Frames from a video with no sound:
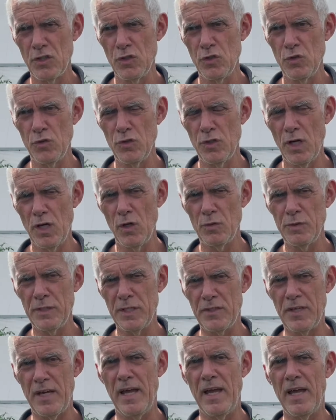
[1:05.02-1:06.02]
you know
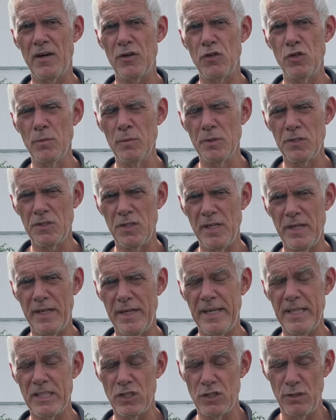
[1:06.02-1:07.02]
that the air humidity
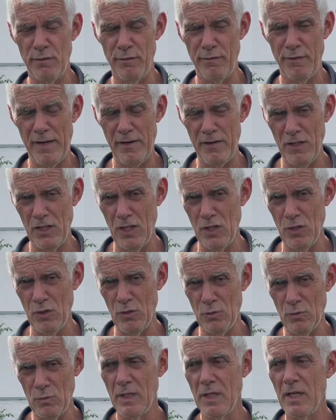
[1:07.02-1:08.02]
is very
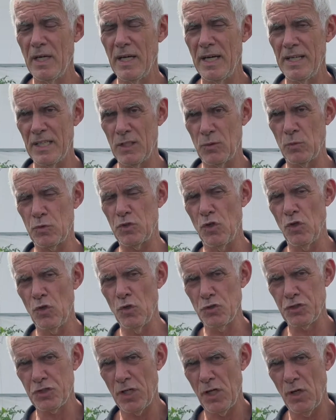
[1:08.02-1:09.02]
low. And that was
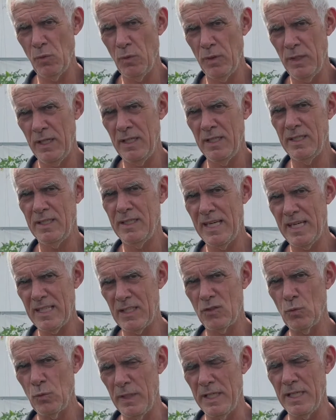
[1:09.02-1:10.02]
also in
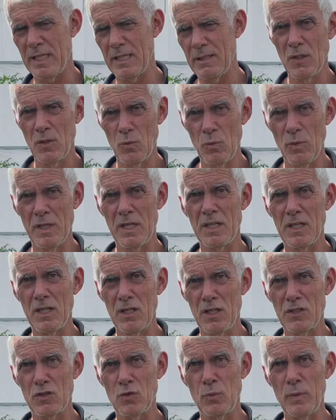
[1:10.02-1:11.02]
that week. We got a
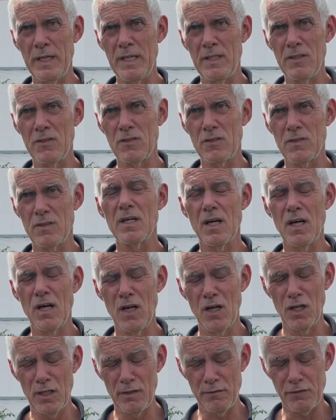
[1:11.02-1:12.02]
lot of wind, a
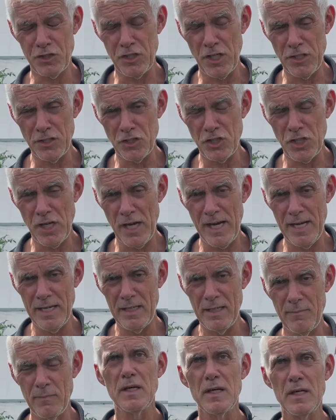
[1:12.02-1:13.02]
lot of
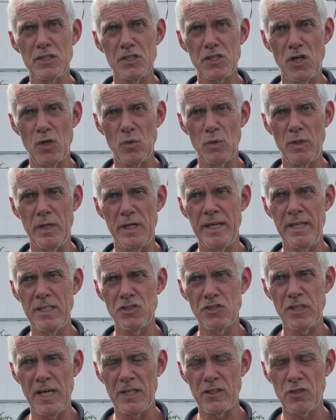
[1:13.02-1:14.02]
sunshine, so
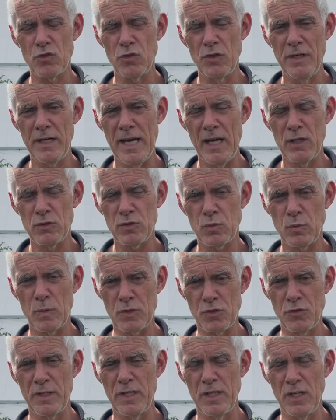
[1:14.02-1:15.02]
inside the greenhouse it
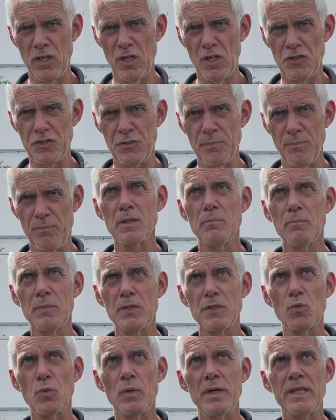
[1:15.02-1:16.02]
was really hot. But
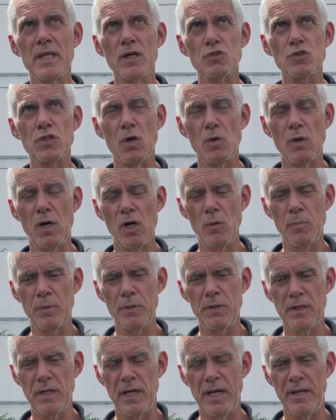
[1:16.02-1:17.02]
the windows go
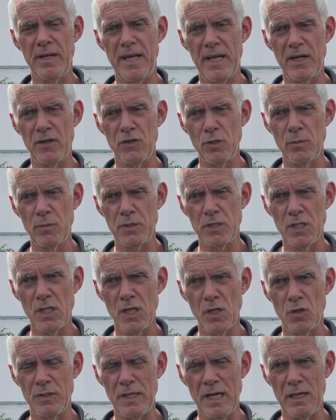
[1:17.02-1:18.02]
open and the air humidity
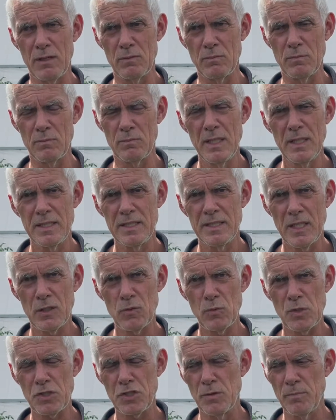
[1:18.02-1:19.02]
go down. That
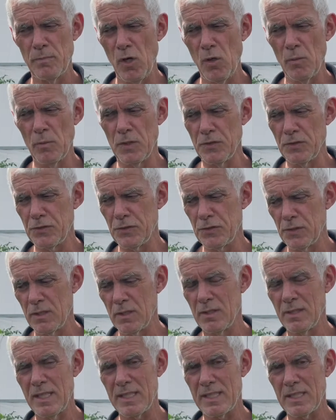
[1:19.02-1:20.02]
was the moment
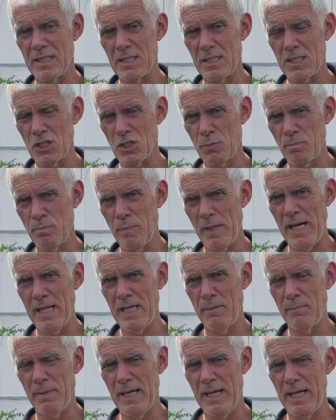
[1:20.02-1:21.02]
that the
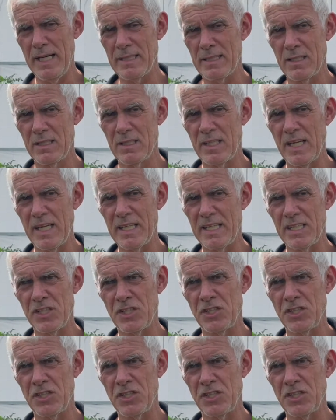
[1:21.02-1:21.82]
spider mite take his